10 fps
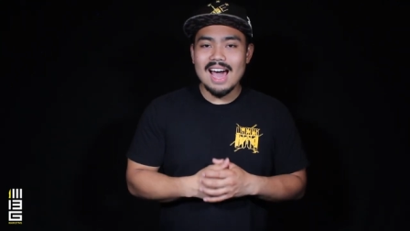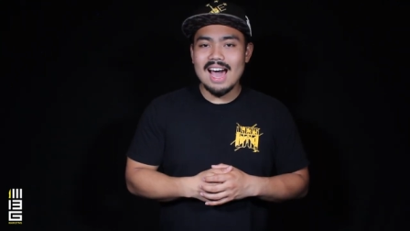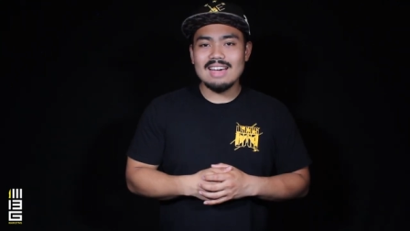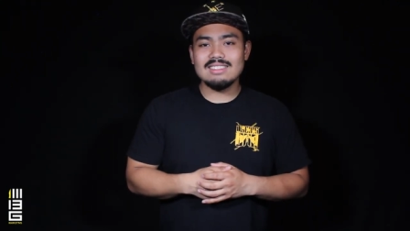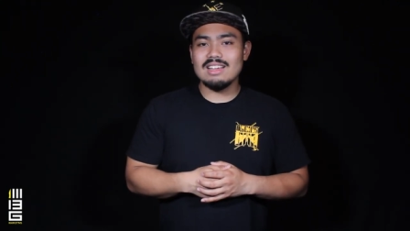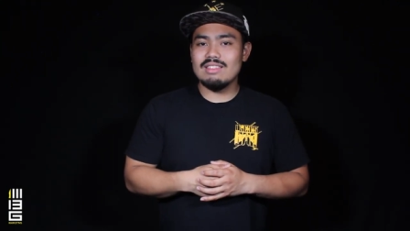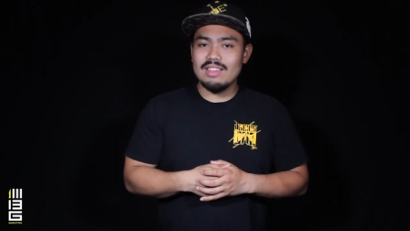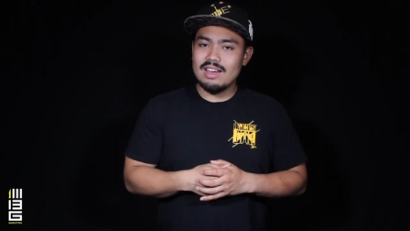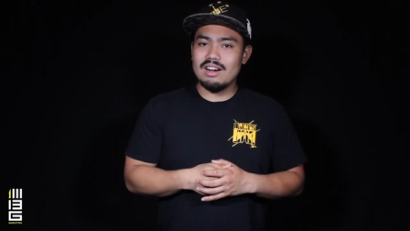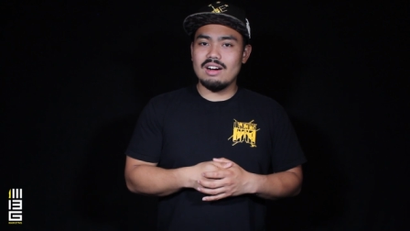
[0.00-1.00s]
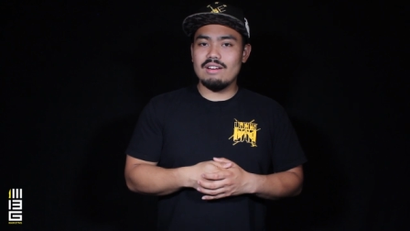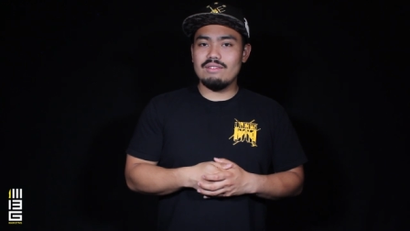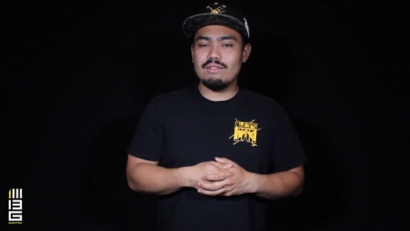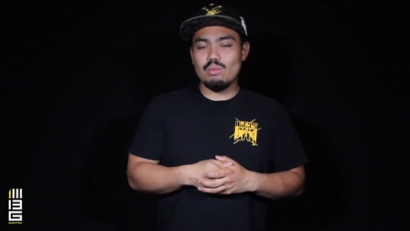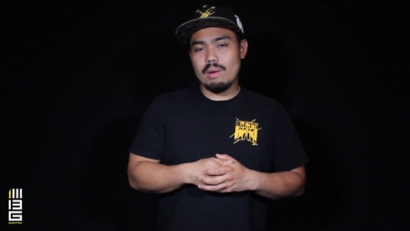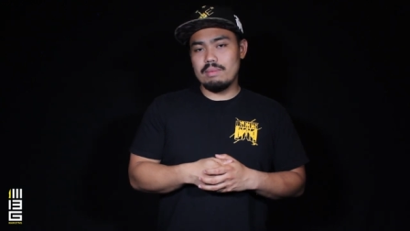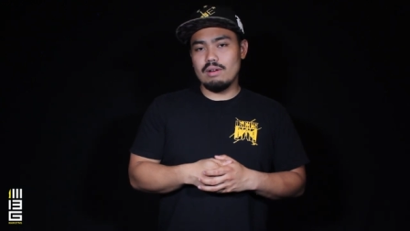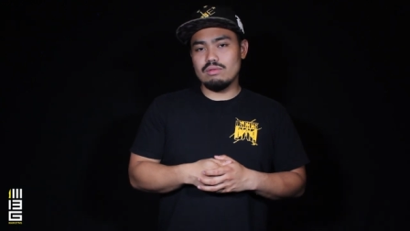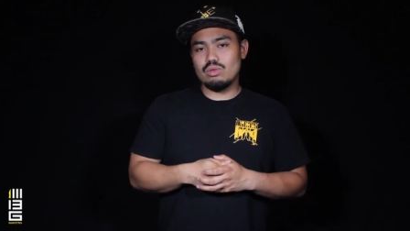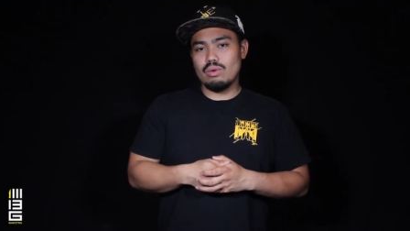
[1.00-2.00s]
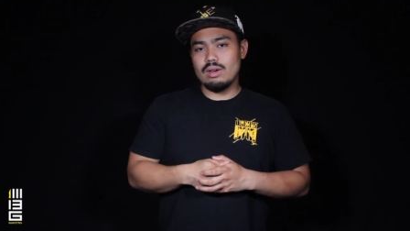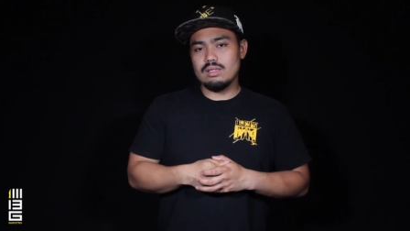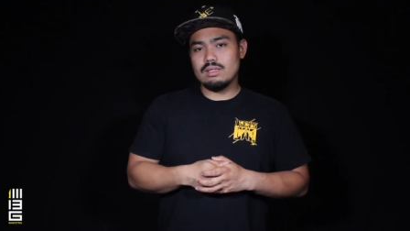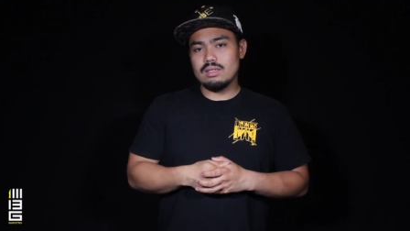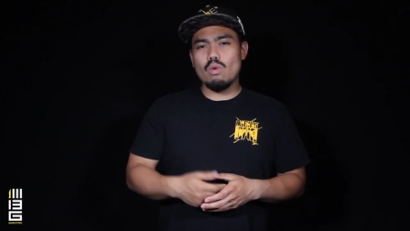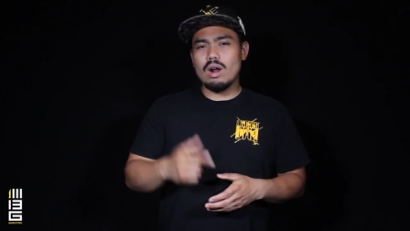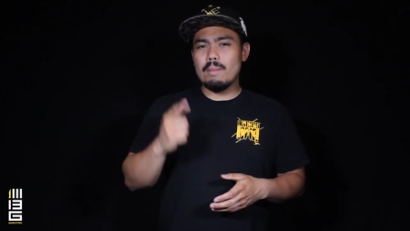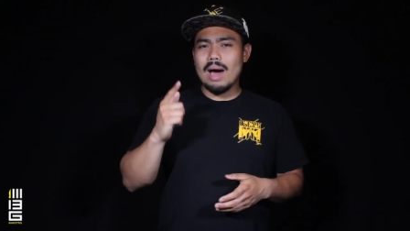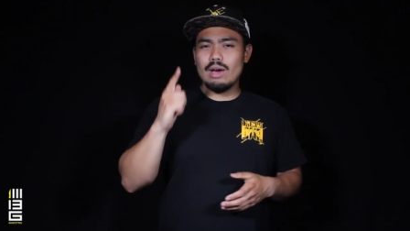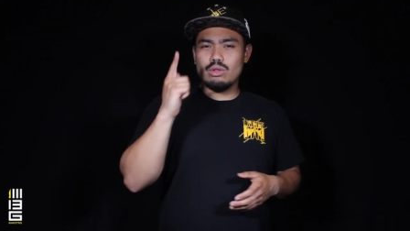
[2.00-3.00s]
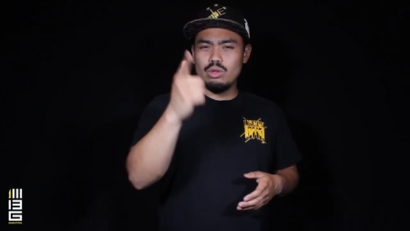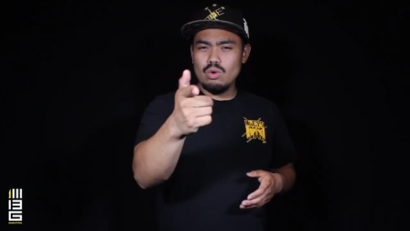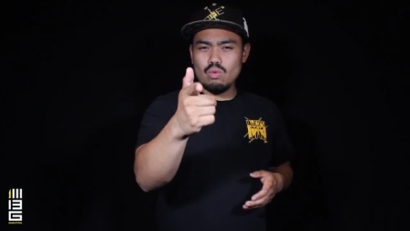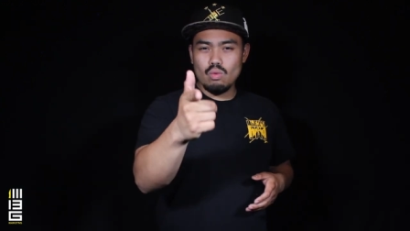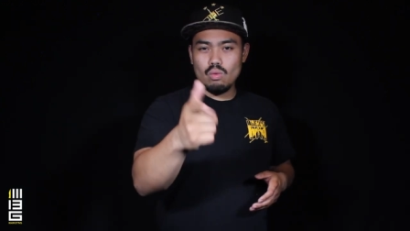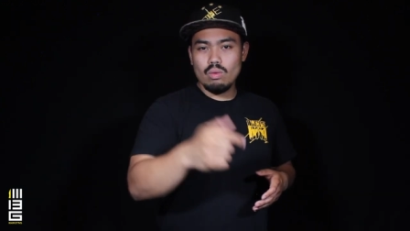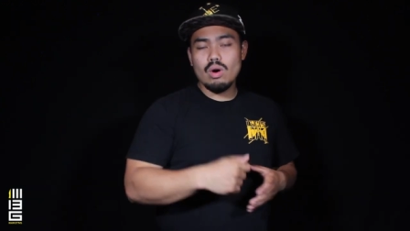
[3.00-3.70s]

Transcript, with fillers: as their weapon of choice. What about you?